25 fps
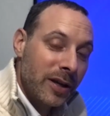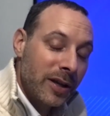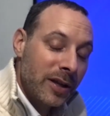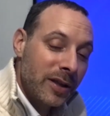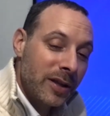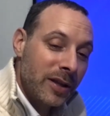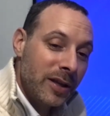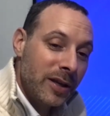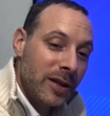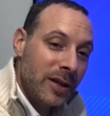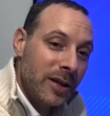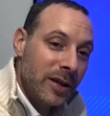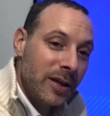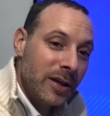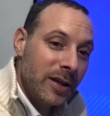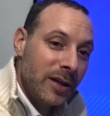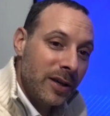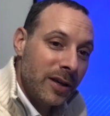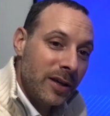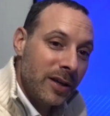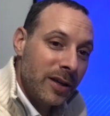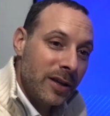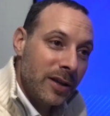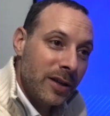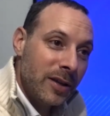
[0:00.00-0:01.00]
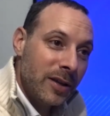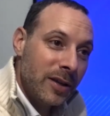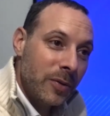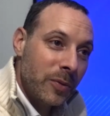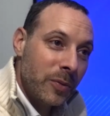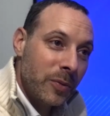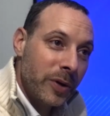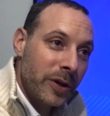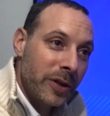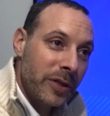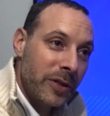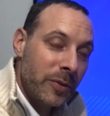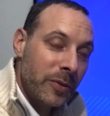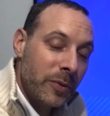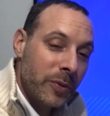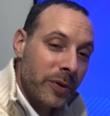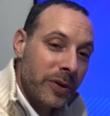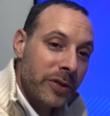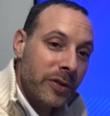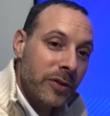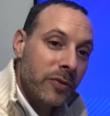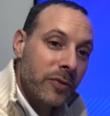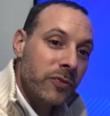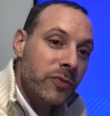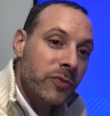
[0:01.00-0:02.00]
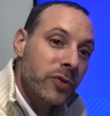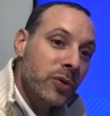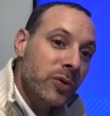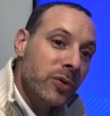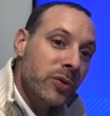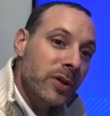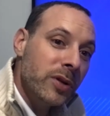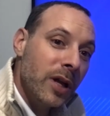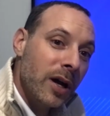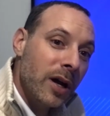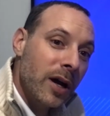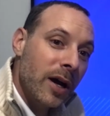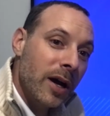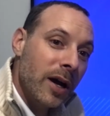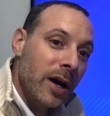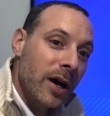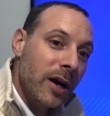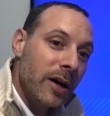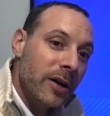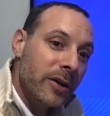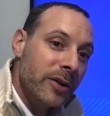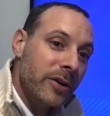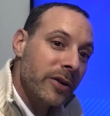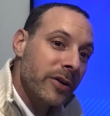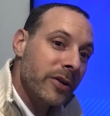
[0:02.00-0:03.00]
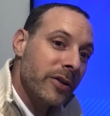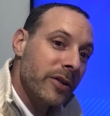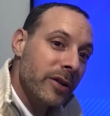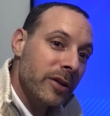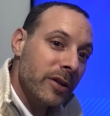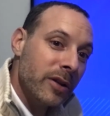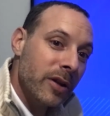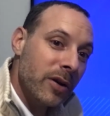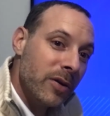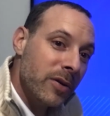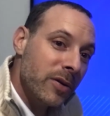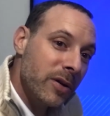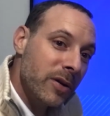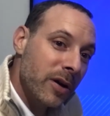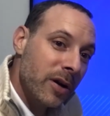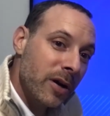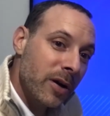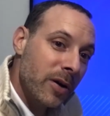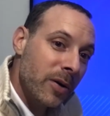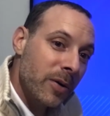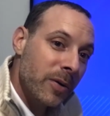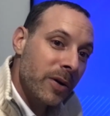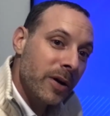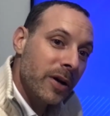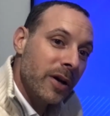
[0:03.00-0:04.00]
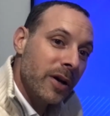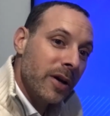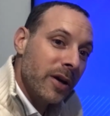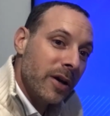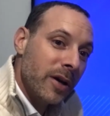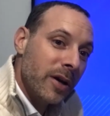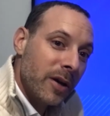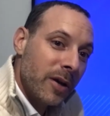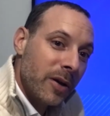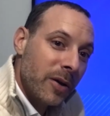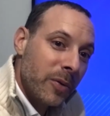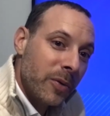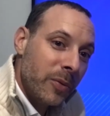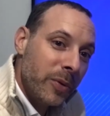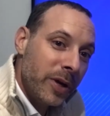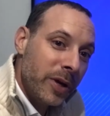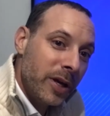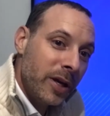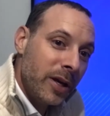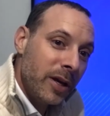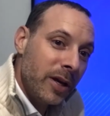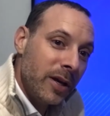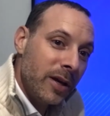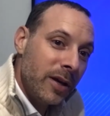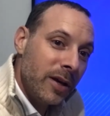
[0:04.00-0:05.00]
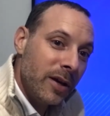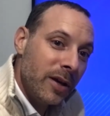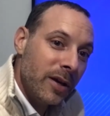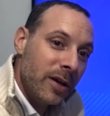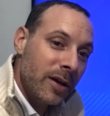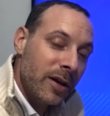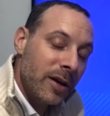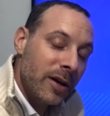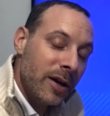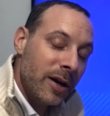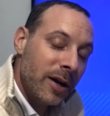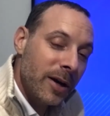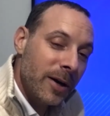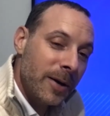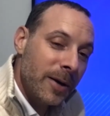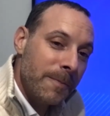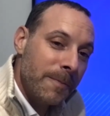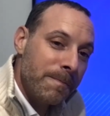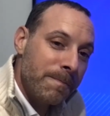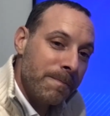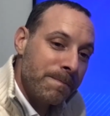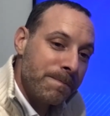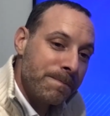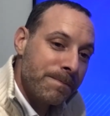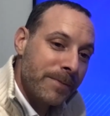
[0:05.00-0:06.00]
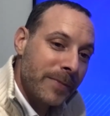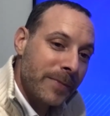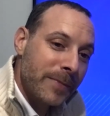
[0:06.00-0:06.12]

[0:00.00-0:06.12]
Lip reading: The with the rule under the logo, we um,